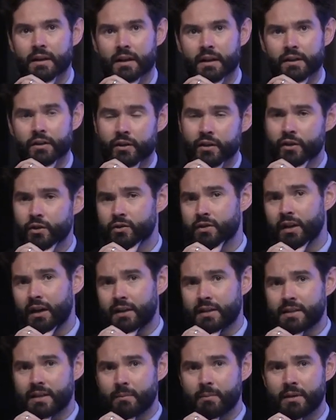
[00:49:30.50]
Uh, you can use
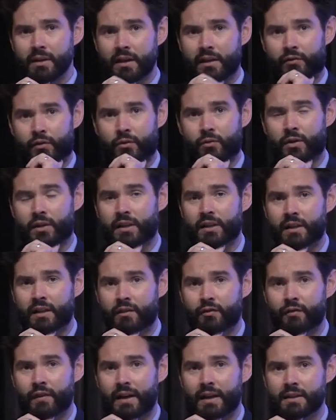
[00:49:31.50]
Doximity if you really need
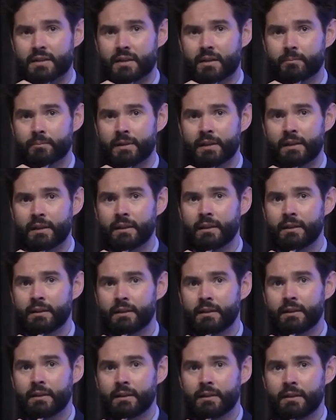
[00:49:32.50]
to fax something.
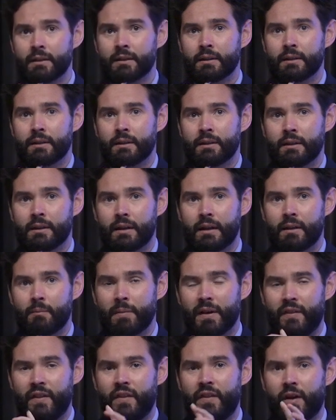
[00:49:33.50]
Um,
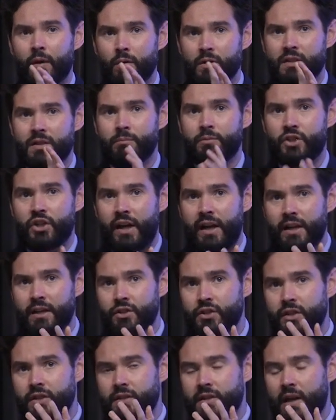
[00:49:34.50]
and then there were some
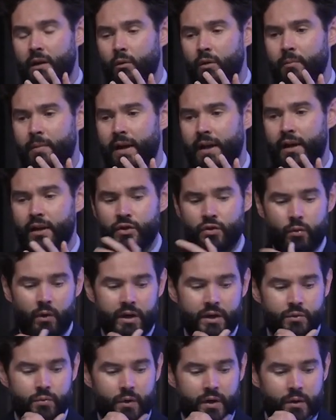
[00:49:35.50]
changes that were made in
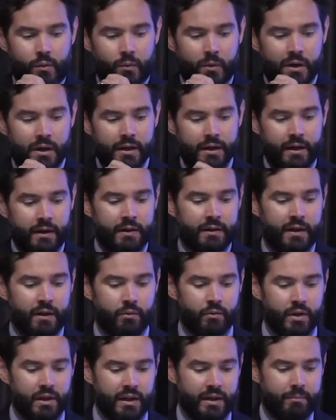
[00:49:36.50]
2021 that
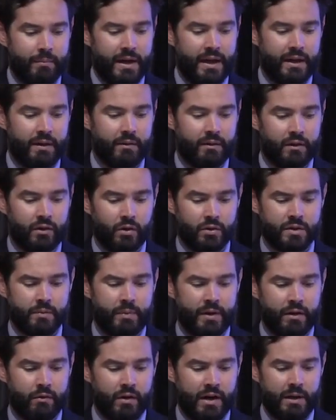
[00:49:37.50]
really made
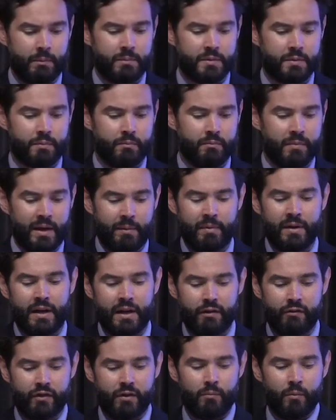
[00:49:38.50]
clozapine REMS maybe
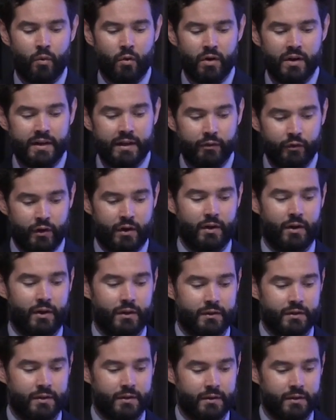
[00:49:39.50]
even more
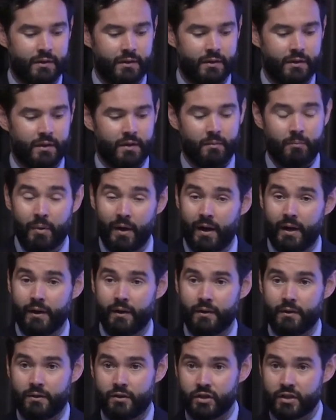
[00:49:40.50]
difficult.
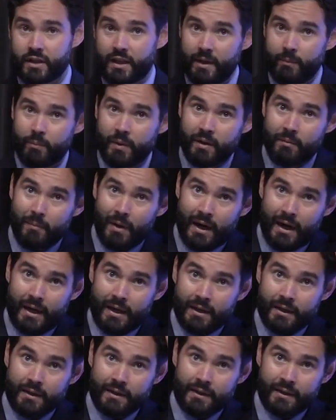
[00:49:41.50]
But just keep in
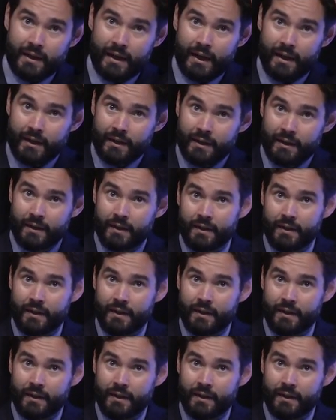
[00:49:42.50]
mind that